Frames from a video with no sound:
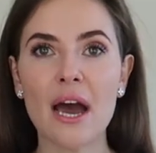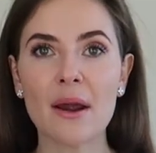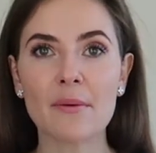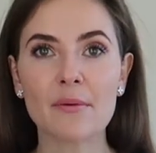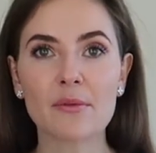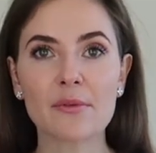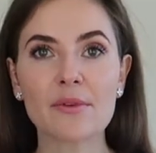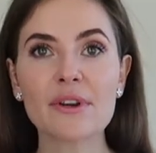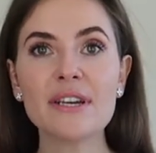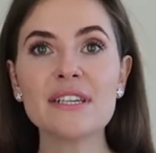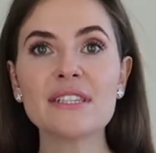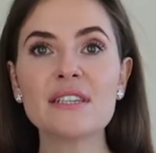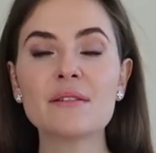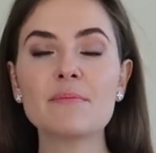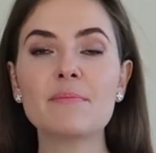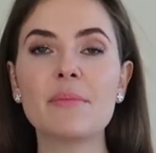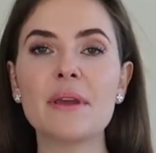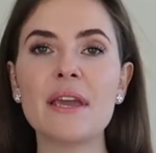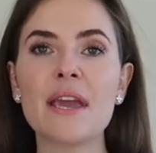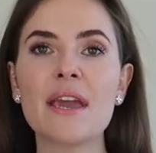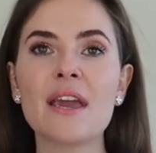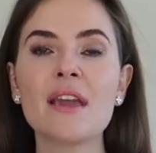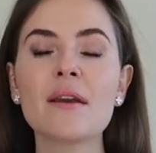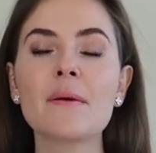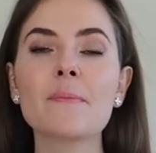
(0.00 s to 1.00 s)
Reason
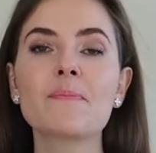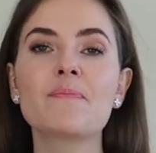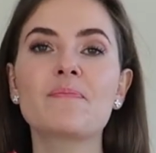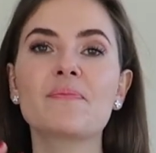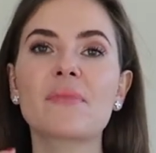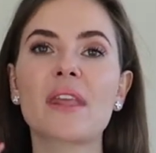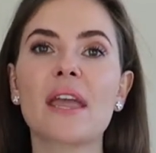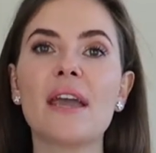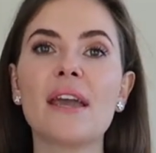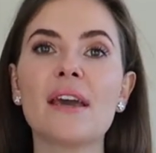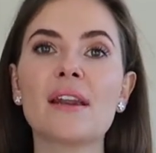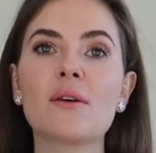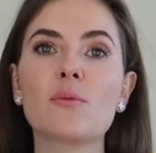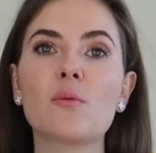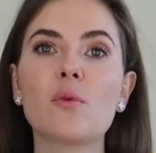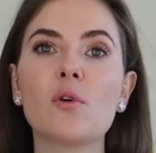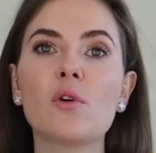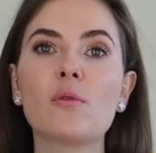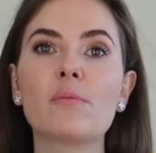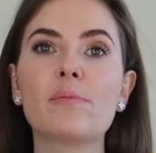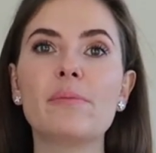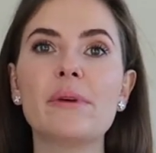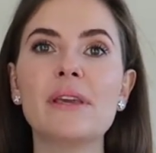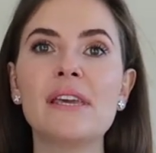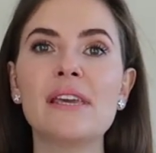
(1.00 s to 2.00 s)
being, it will
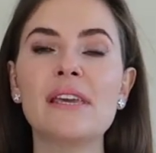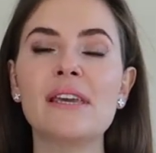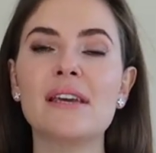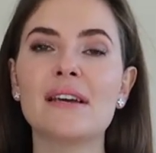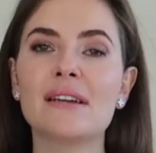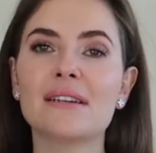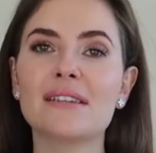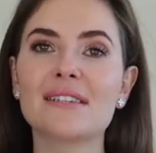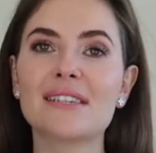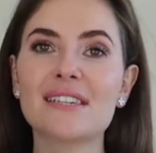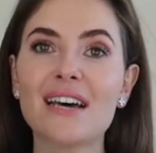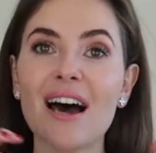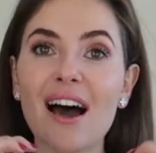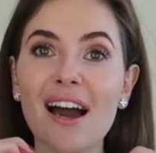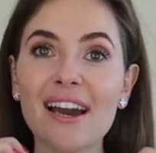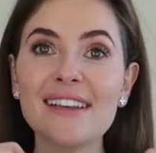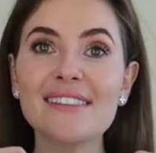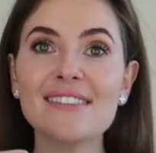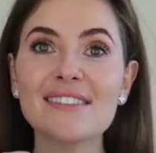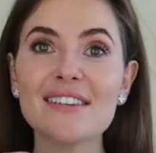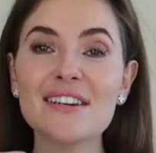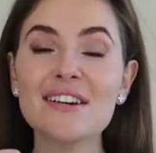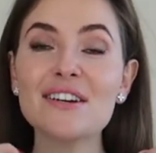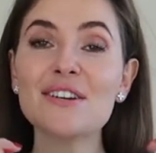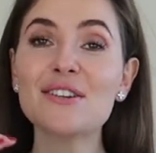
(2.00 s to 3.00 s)
be
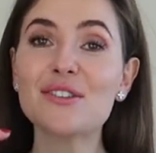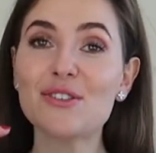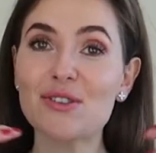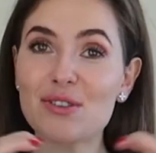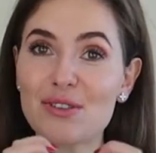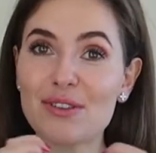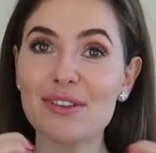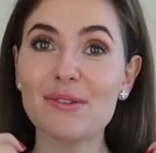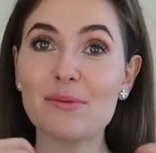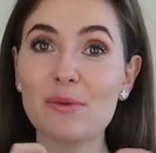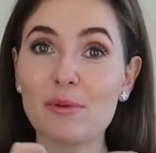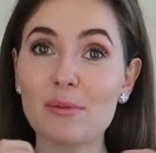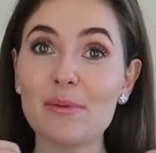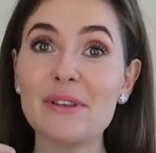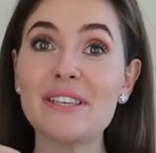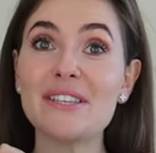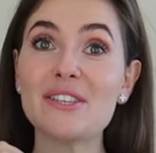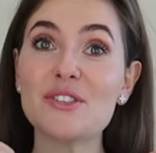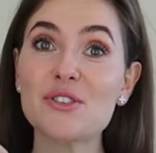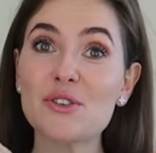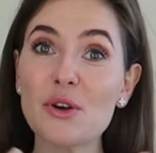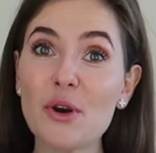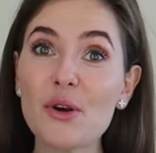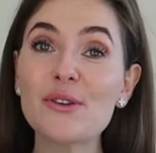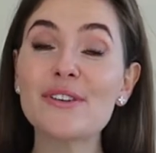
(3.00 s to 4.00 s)
tighter, it will be
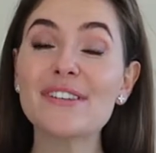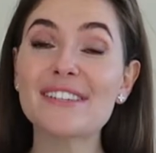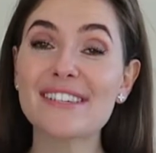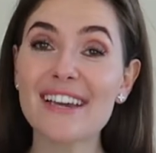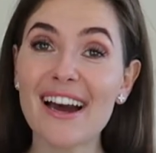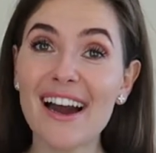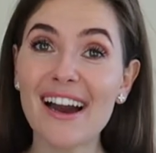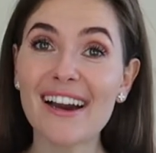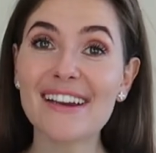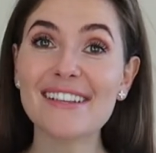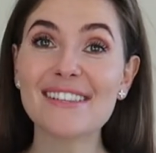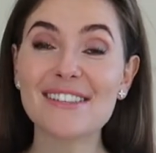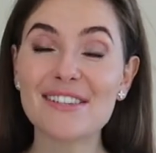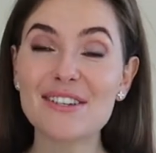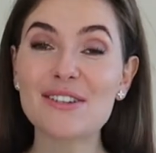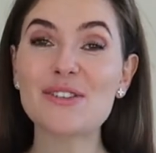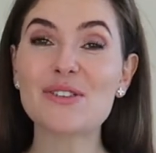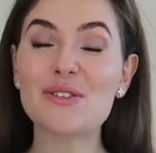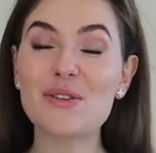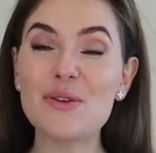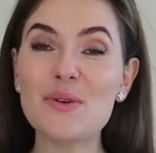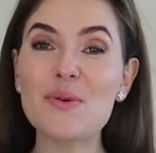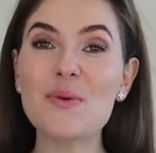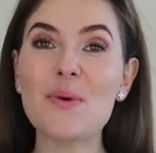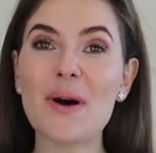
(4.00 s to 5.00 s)
sewn tighter
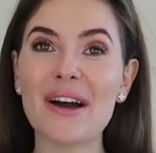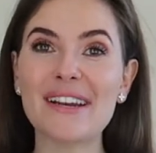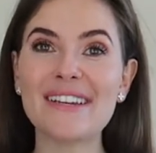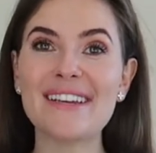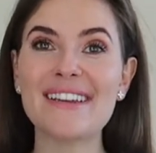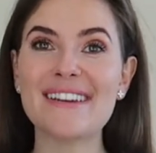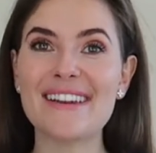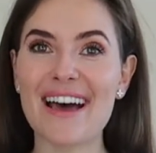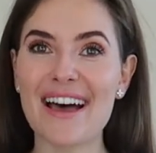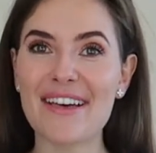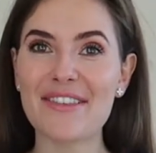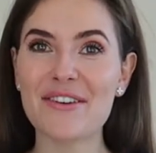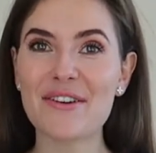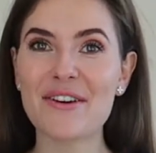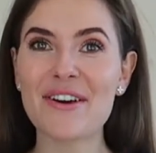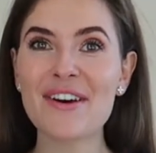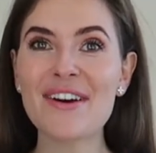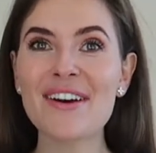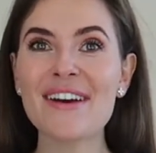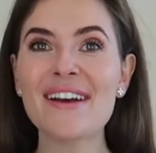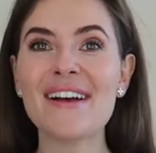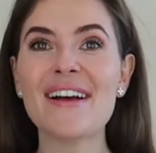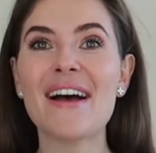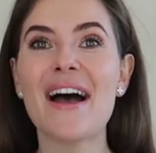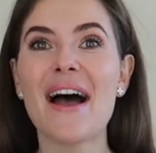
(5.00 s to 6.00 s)
to one
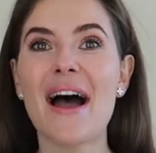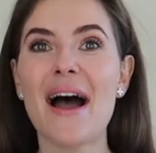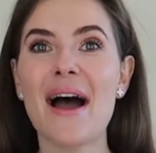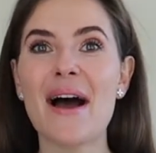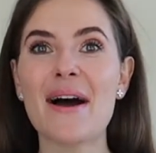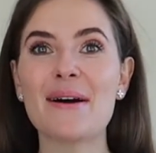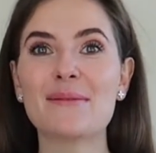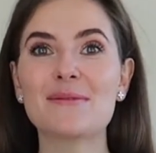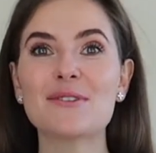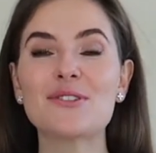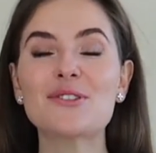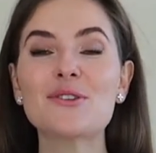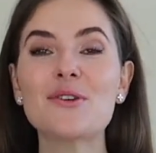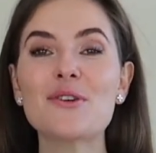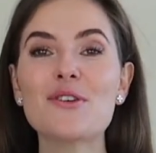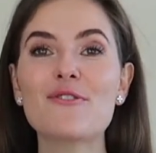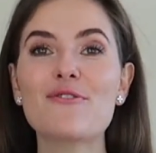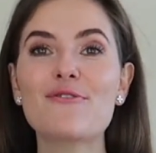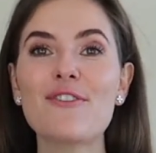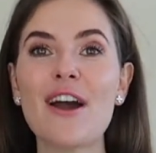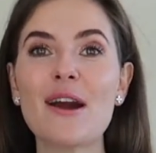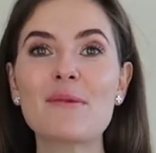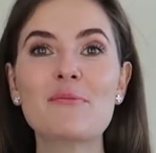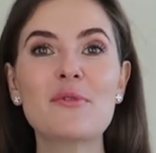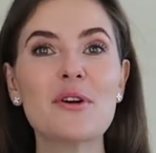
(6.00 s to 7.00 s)
another, so the
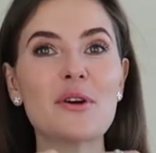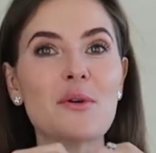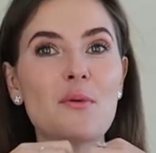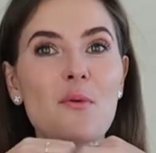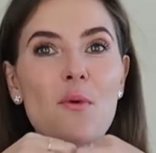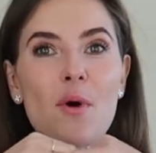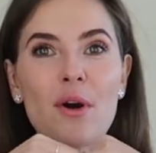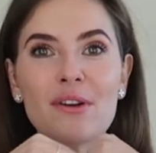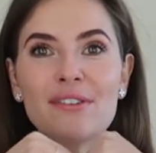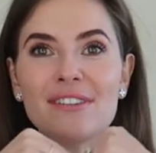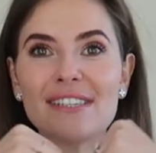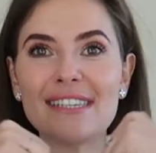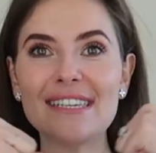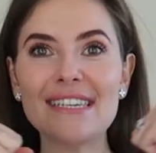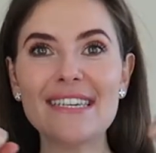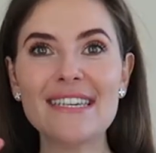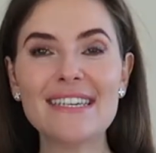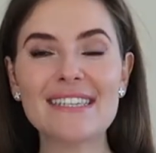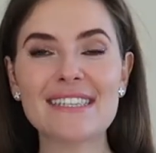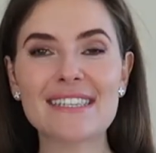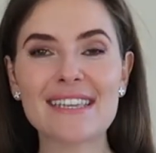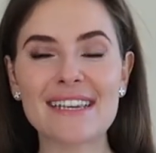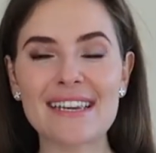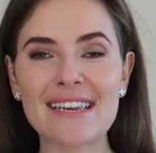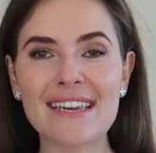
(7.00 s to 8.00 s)
fabric won't
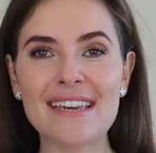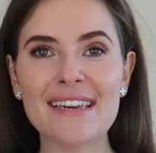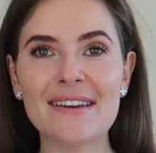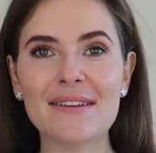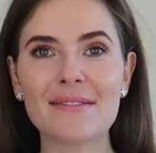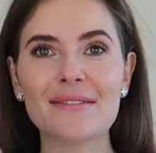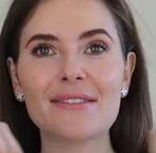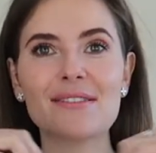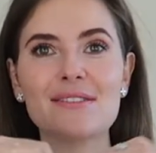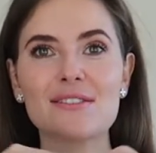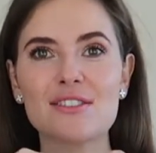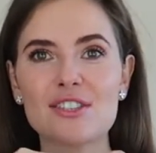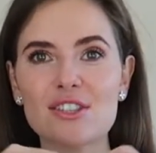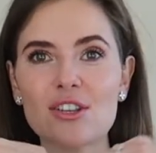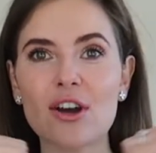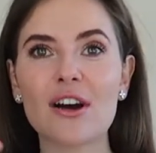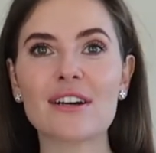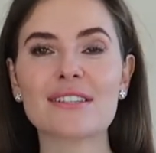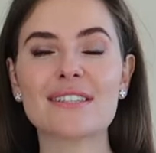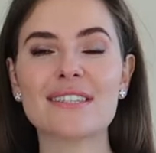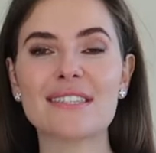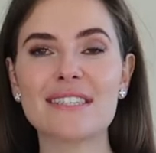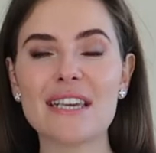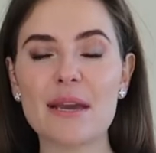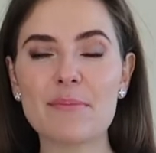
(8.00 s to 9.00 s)
easily
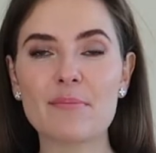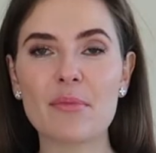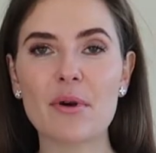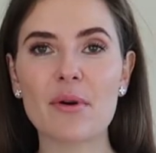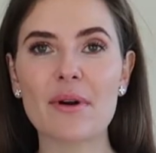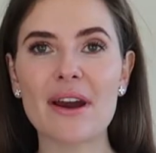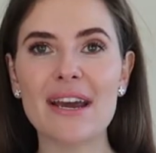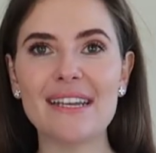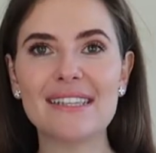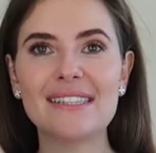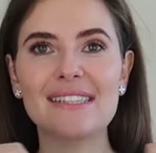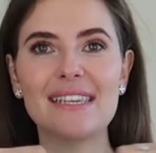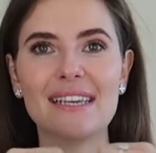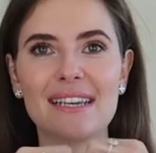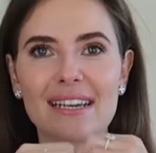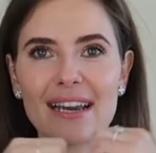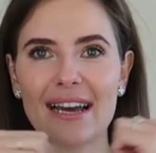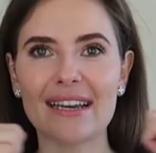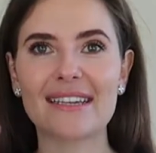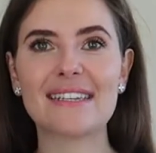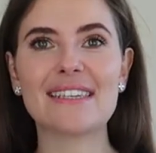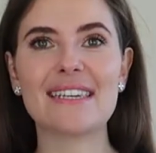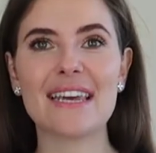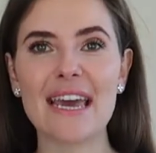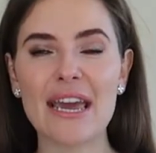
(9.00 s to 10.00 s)
start separating,
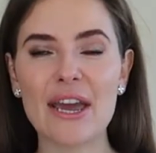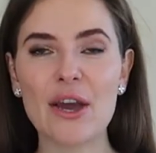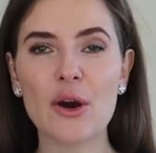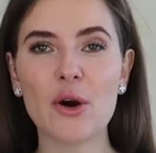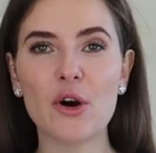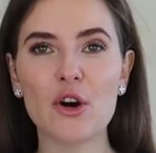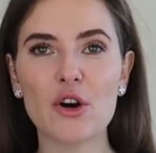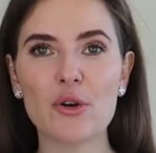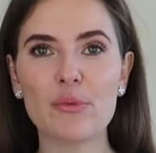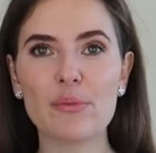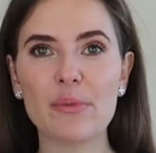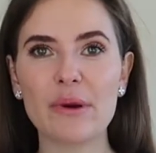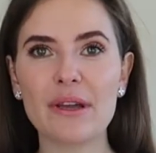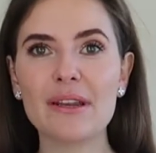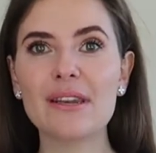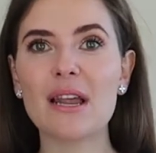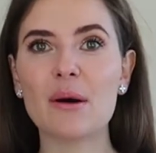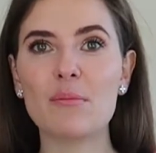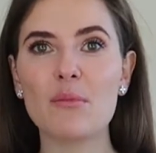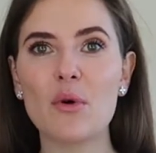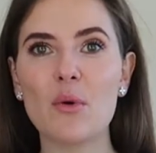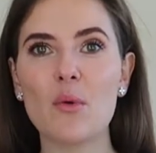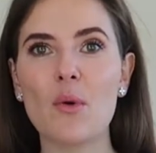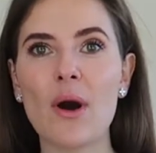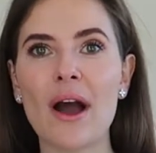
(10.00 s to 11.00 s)
like tear open,
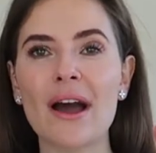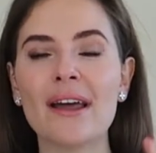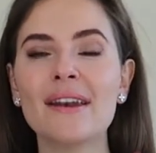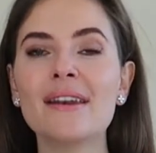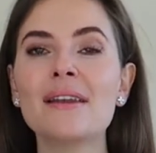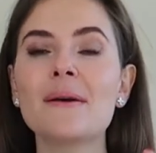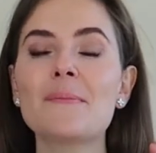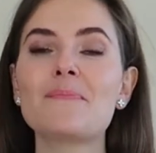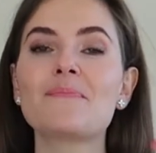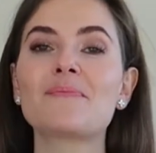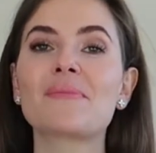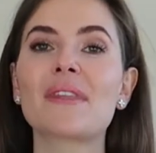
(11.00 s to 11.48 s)
number one.